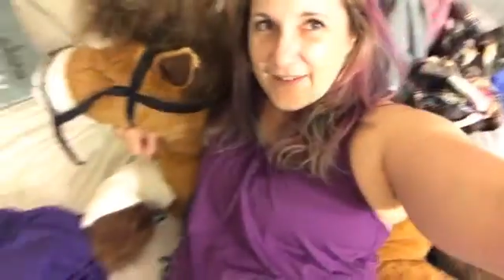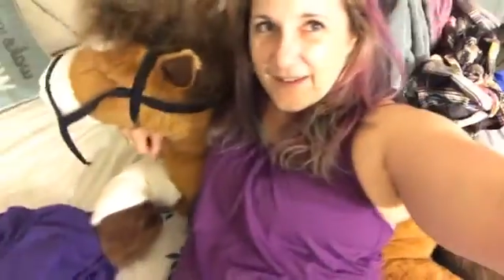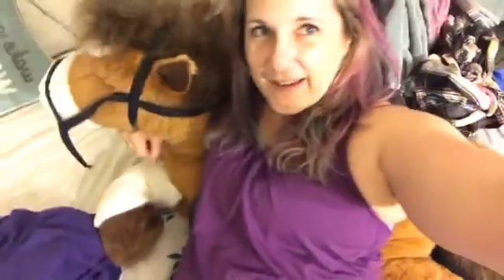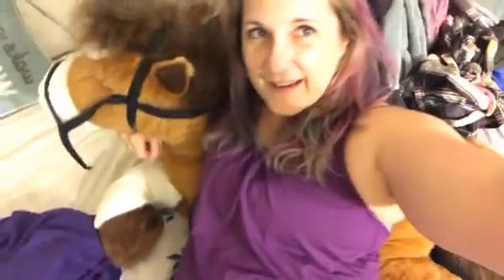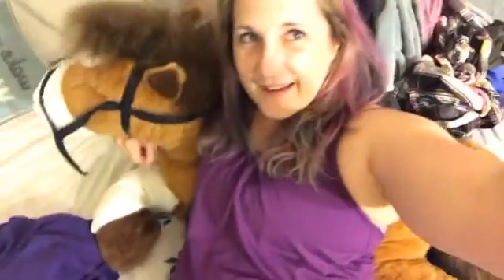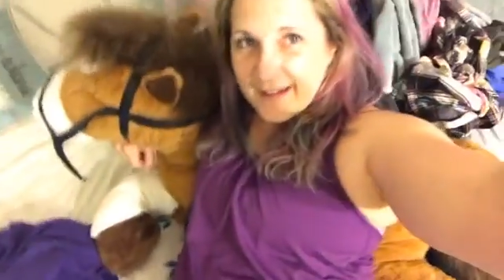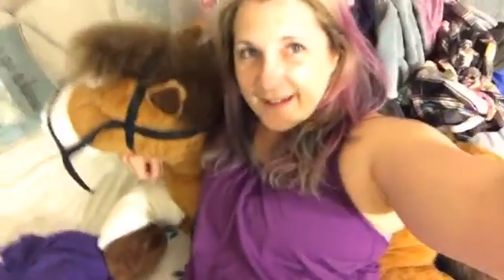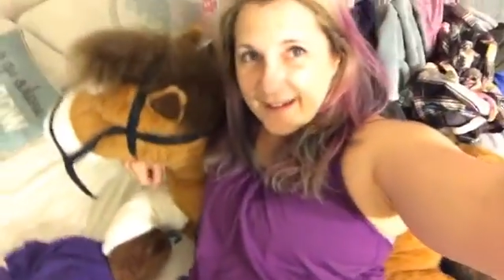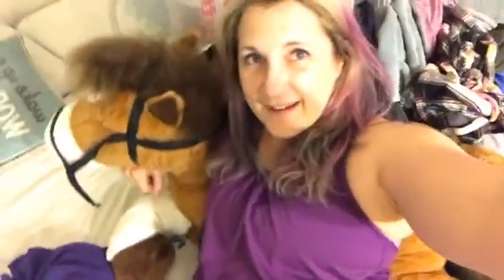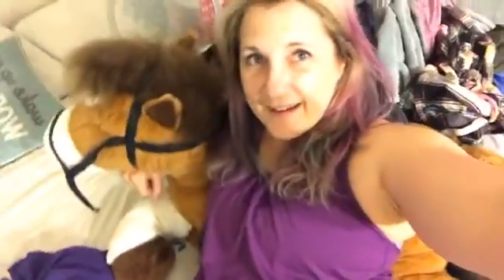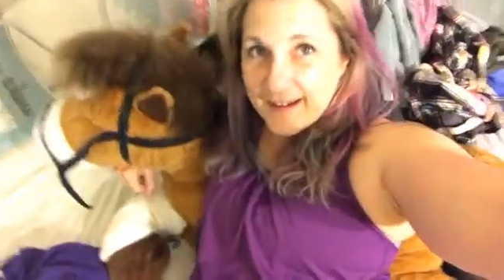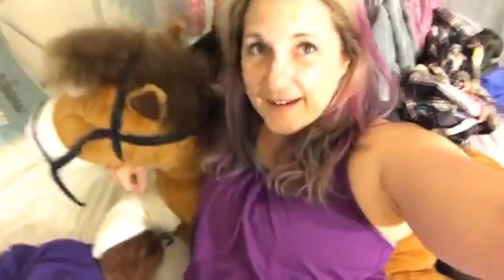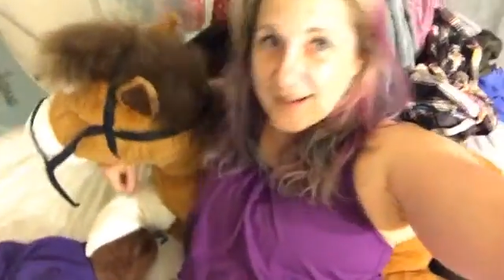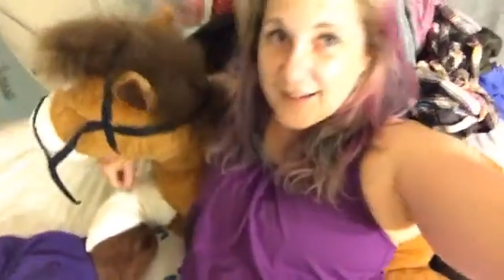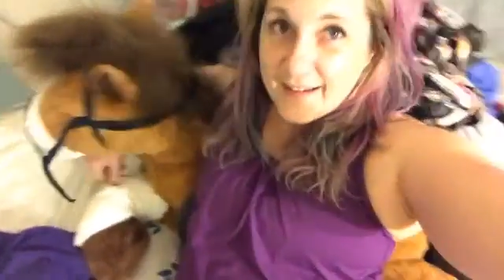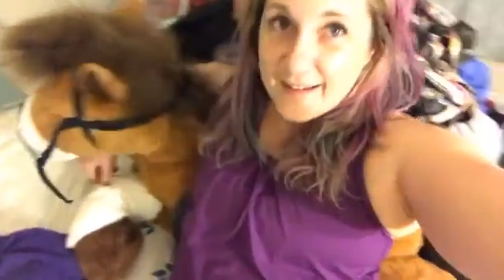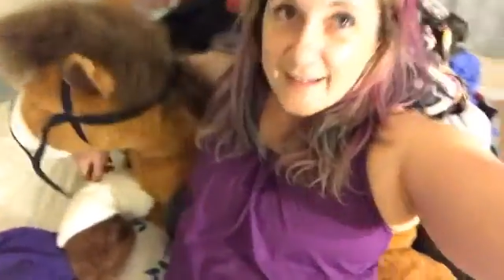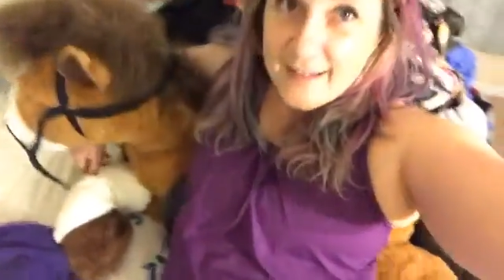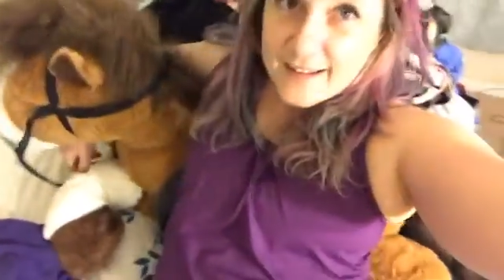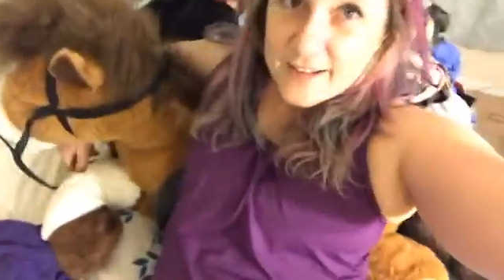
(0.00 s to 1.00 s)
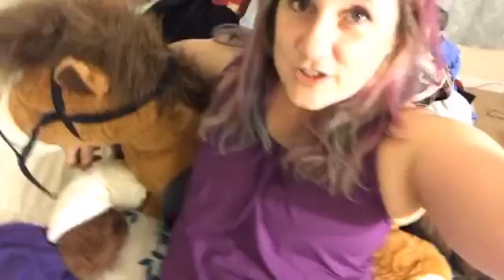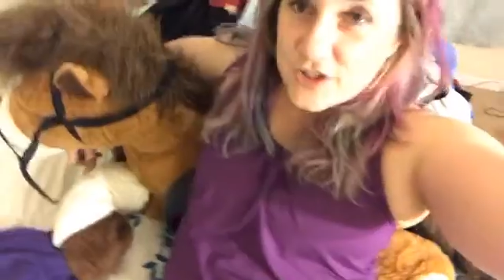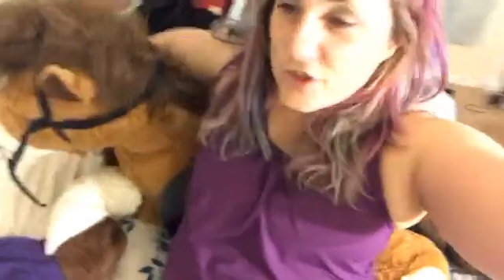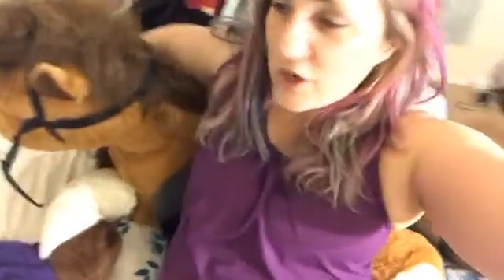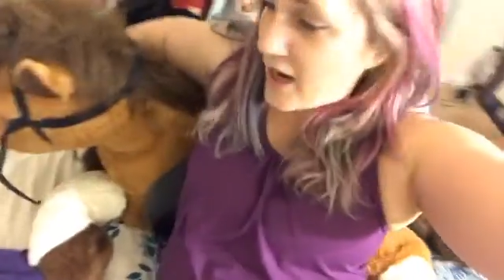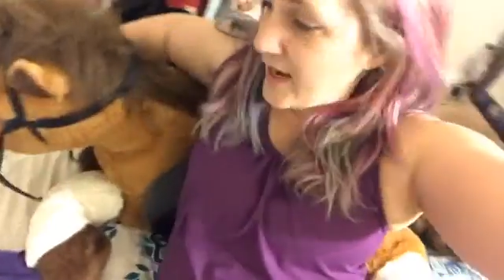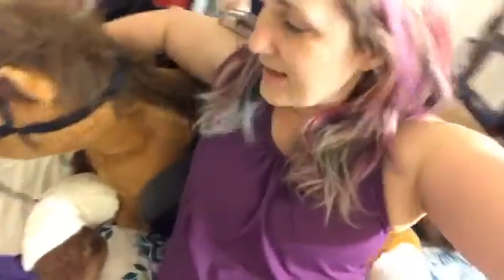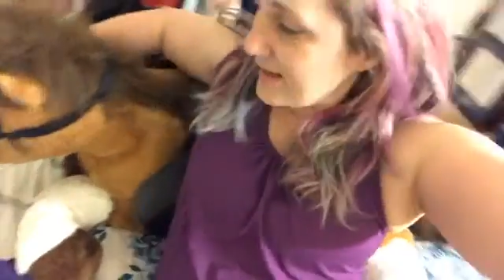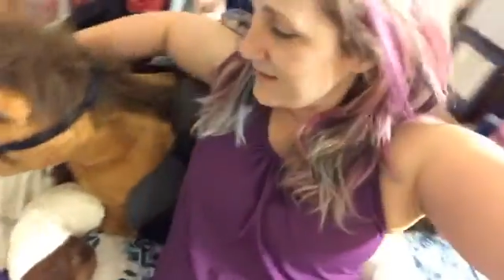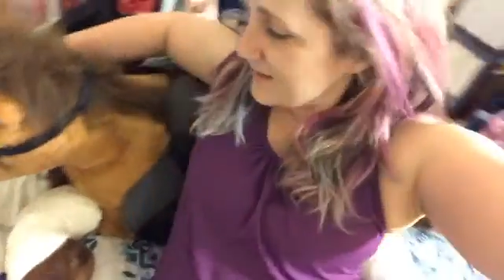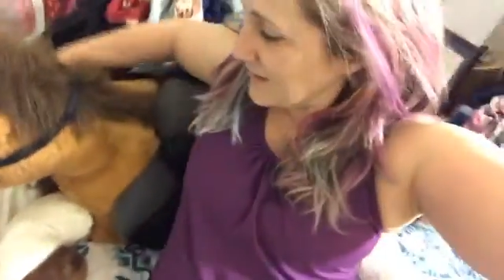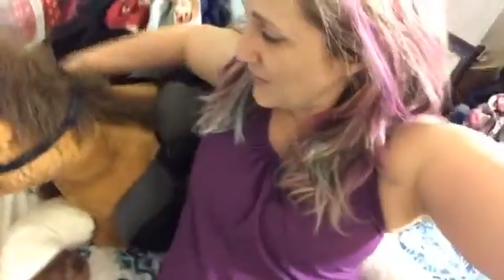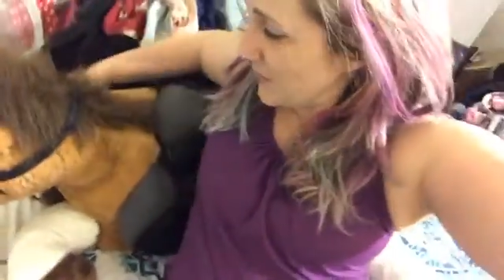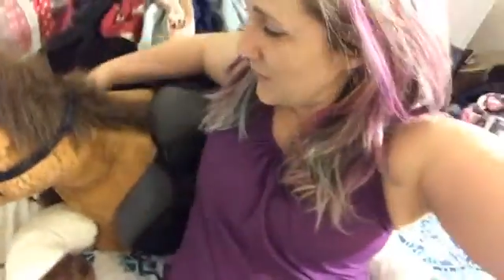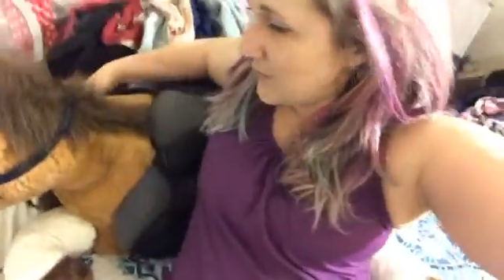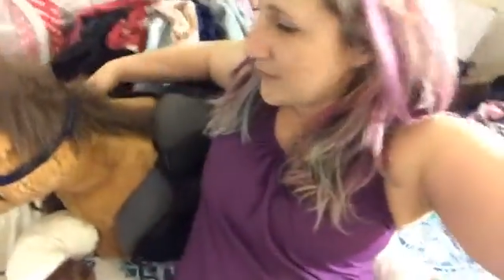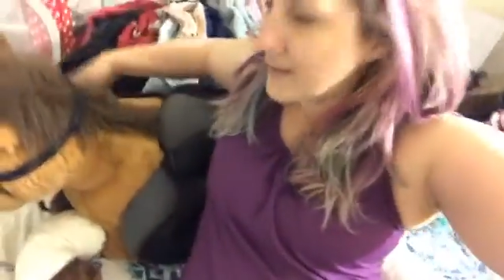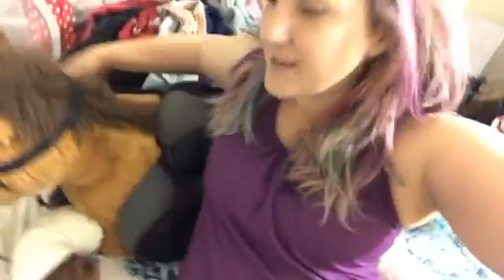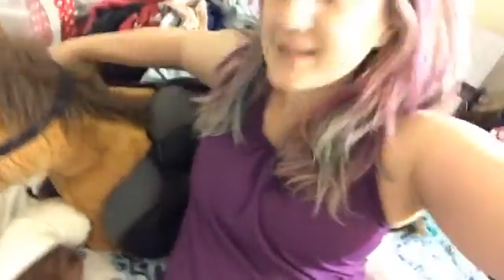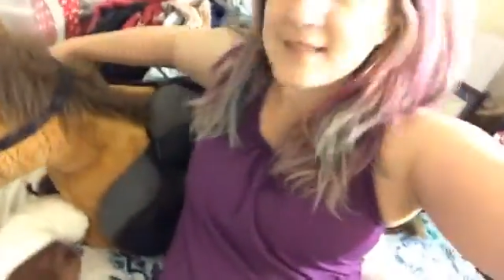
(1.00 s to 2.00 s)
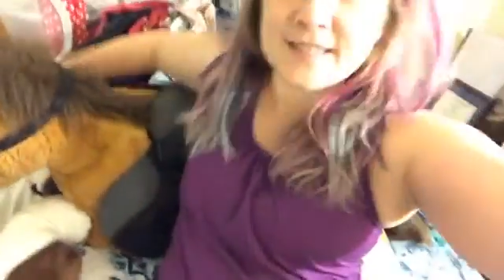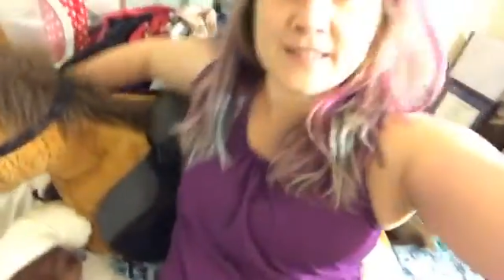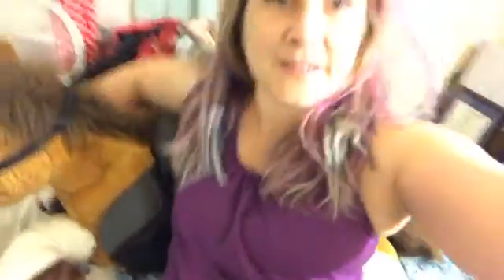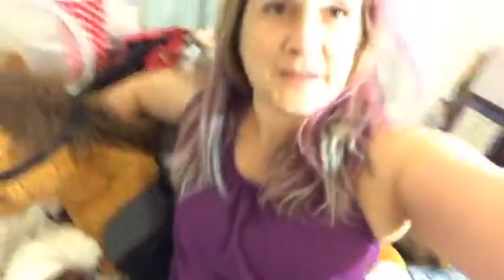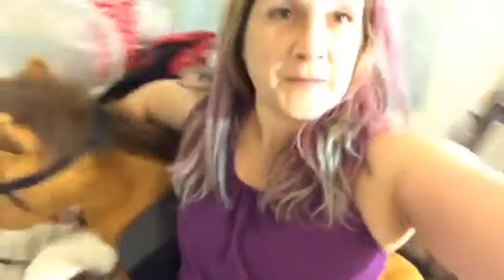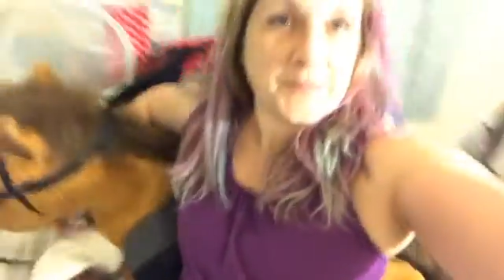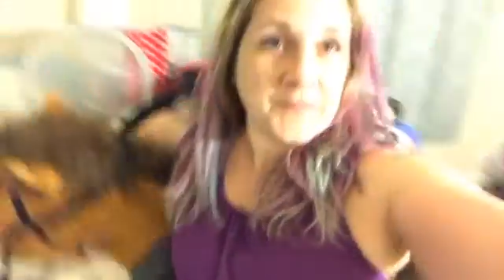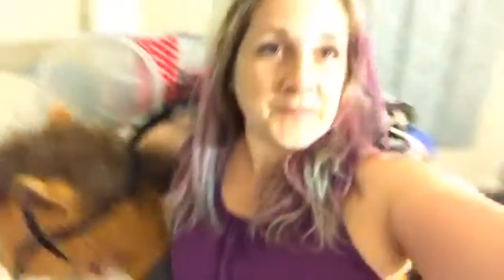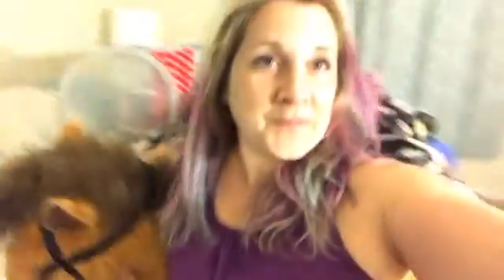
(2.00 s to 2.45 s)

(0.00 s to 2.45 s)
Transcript: a giant horse